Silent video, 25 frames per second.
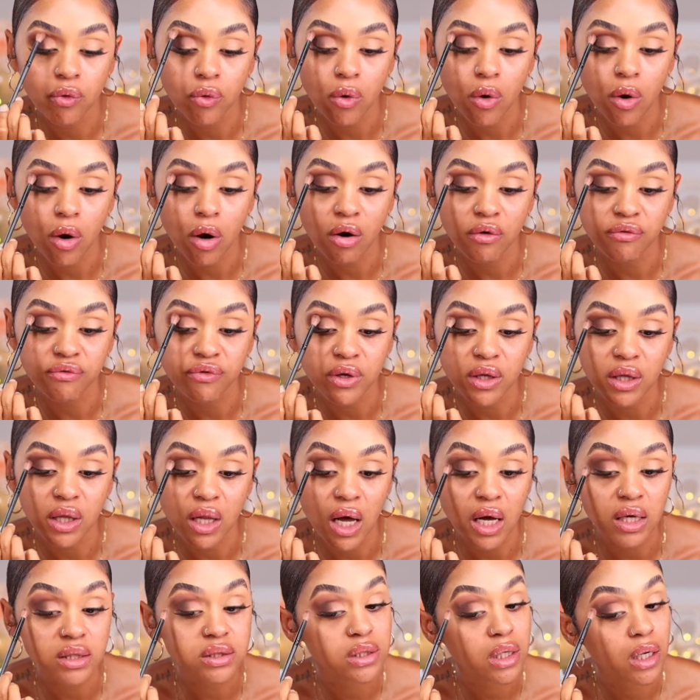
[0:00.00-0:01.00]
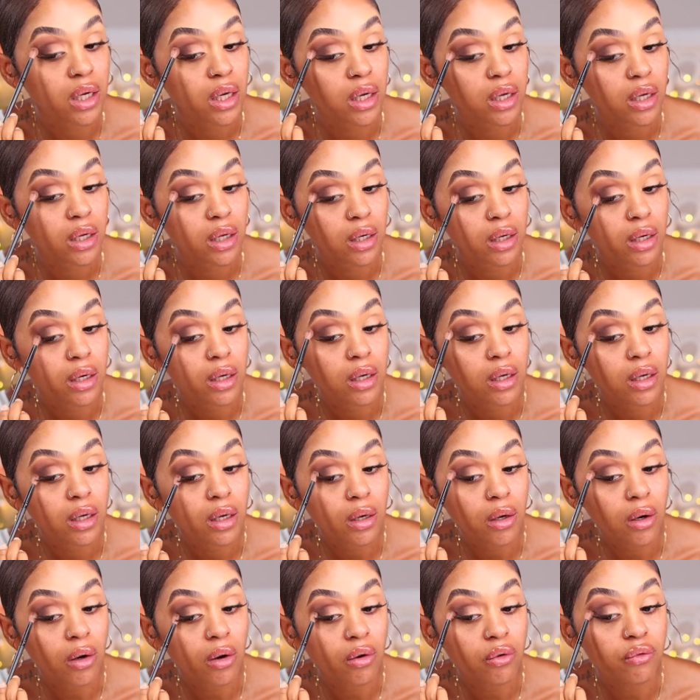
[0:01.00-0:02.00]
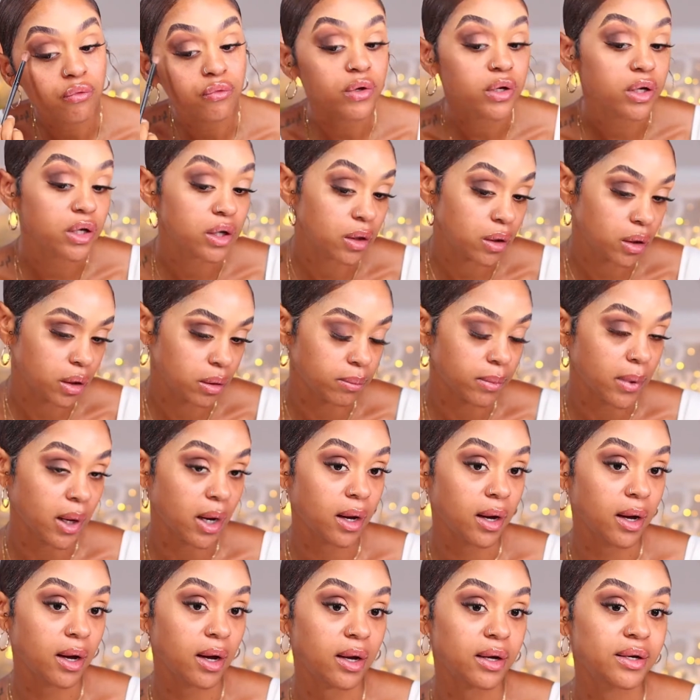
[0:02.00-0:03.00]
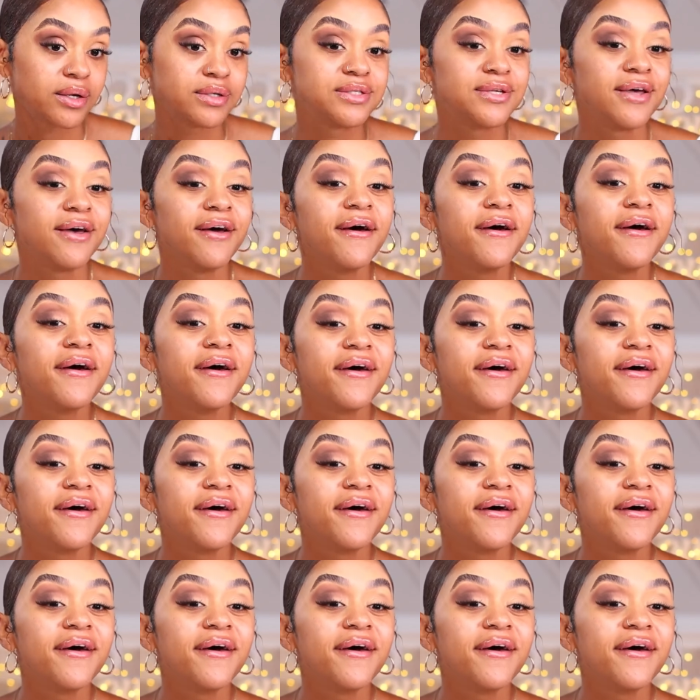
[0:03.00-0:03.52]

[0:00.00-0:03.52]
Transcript: coffee latte over here in my eyes.